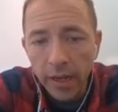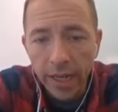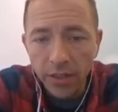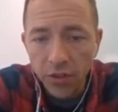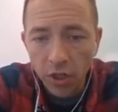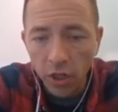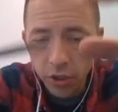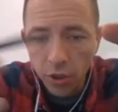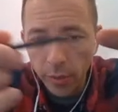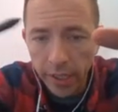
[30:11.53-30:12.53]
and
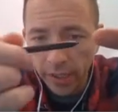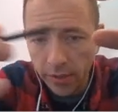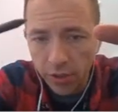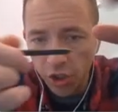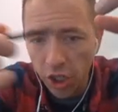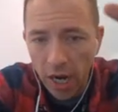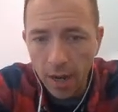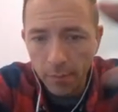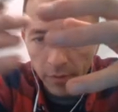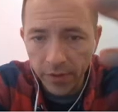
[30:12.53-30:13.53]
start doing its
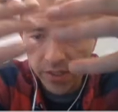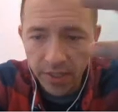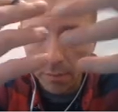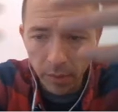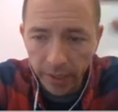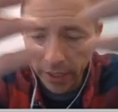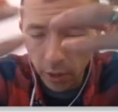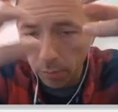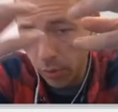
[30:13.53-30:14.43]
job of assembling or